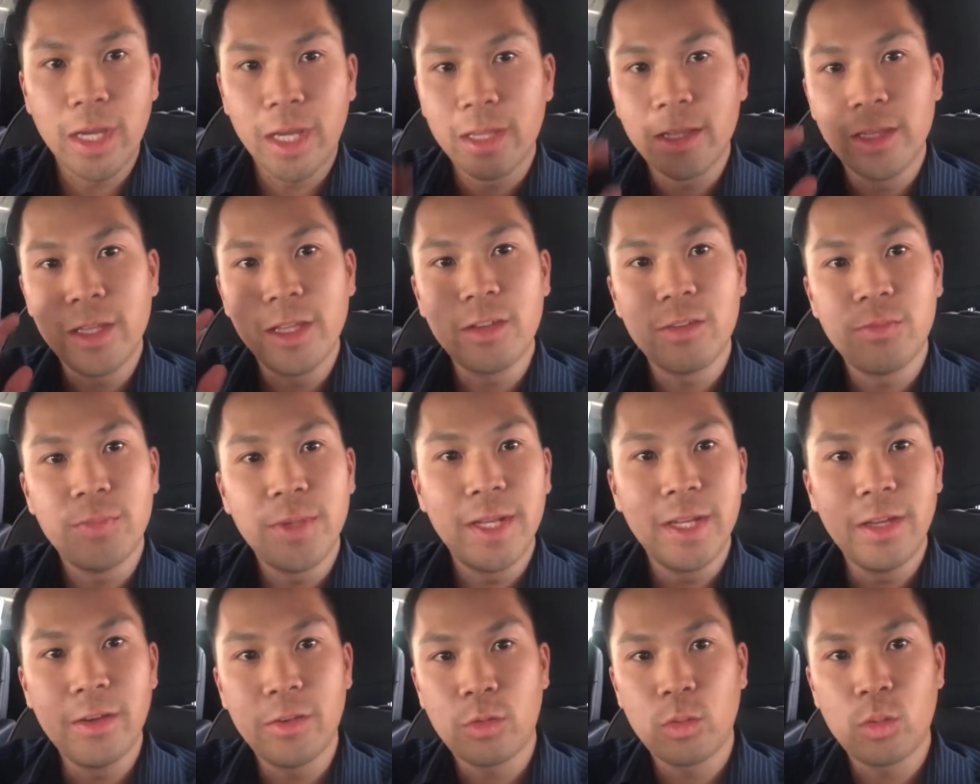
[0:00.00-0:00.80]
and these
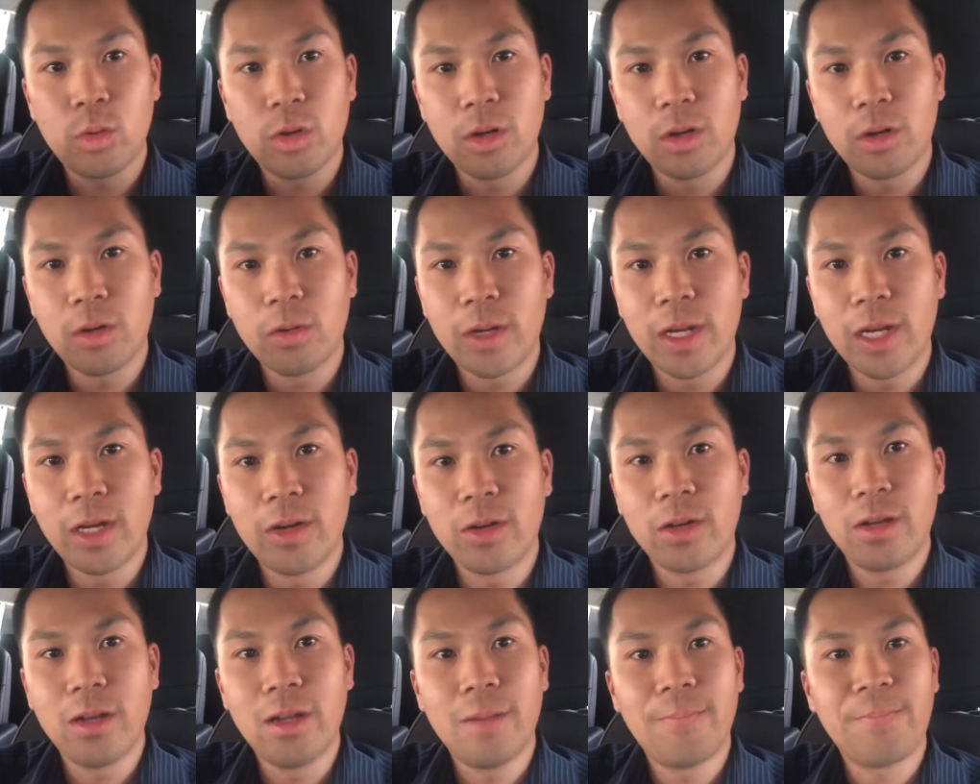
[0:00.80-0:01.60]
meetings were
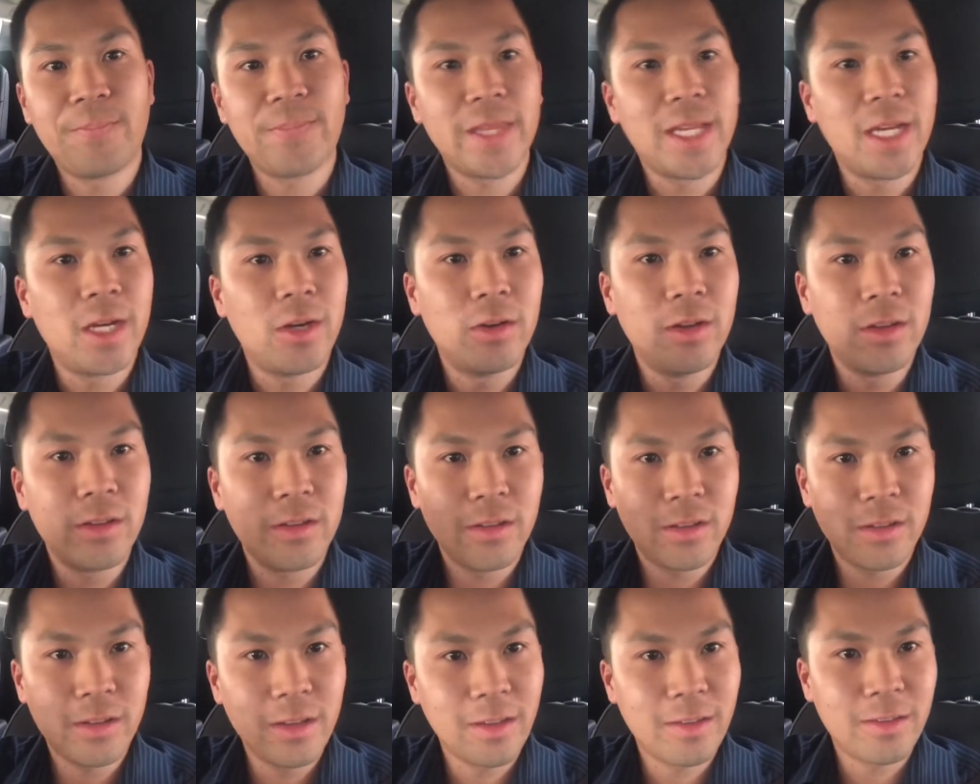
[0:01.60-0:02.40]
around how does
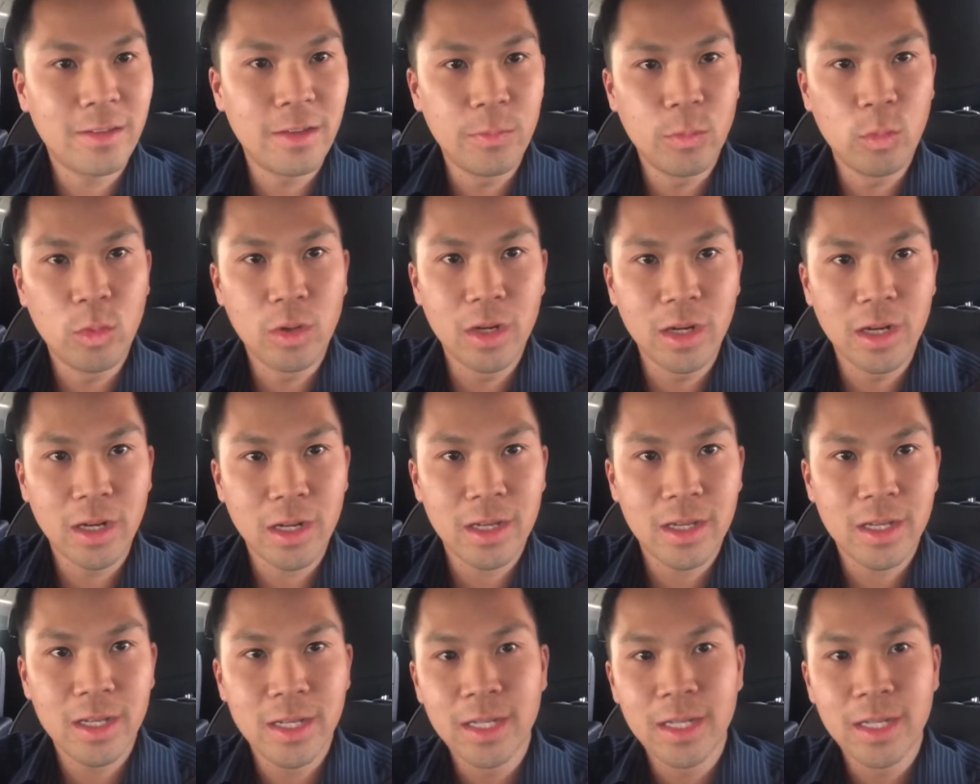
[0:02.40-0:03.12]
the system work,